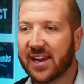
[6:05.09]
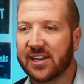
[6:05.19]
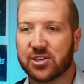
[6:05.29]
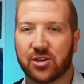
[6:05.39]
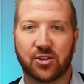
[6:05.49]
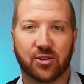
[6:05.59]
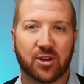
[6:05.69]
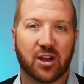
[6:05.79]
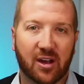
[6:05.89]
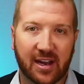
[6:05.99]
to your
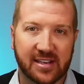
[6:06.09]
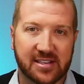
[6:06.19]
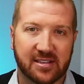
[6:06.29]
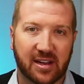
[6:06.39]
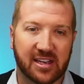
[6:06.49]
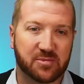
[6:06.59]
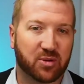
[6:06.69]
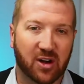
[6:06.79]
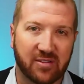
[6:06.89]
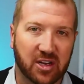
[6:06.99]
clients as
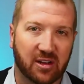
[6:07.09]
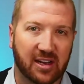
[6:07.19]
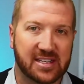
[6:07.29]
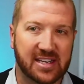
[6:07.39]
private clients,